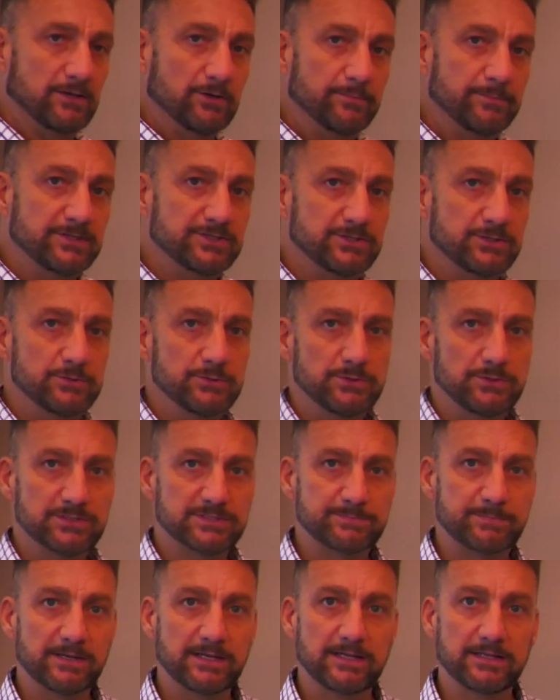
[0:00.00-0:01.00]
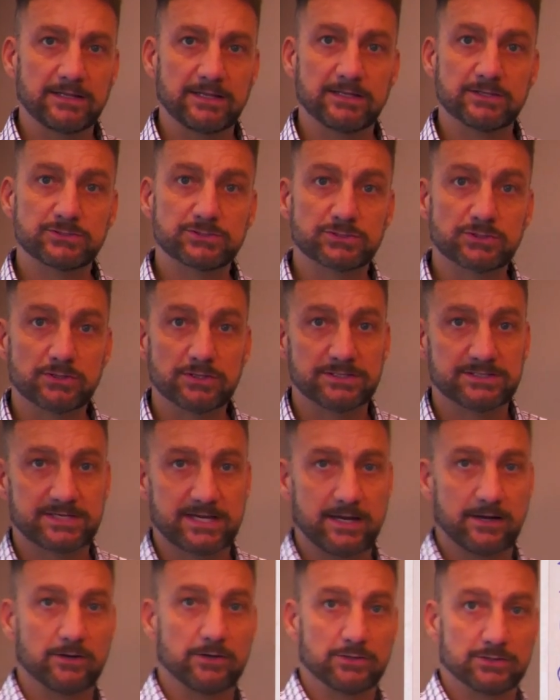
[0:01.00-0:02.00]
You'll be spending the insurance
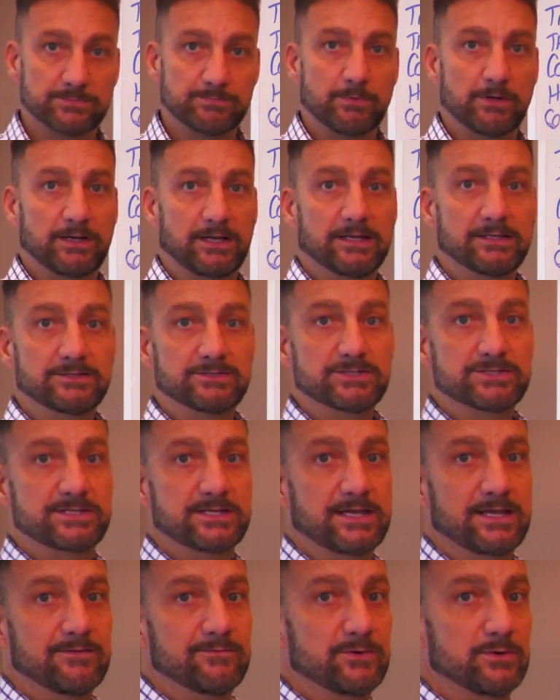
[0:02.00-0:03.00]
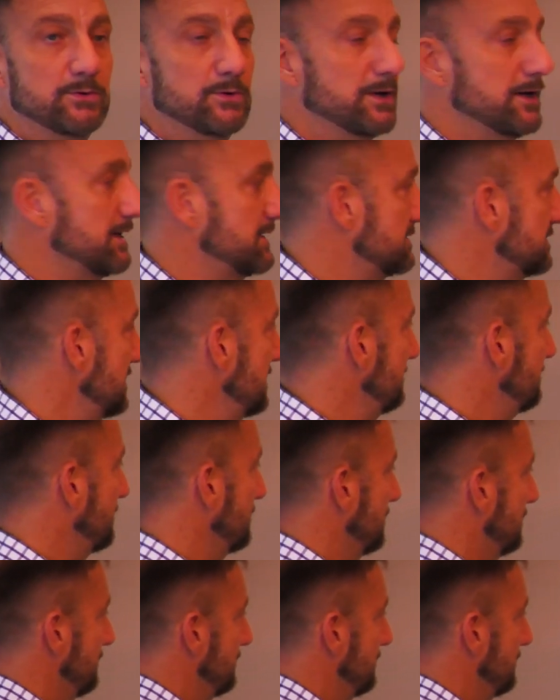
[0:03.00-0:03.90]
carrier's money. And just to give you an example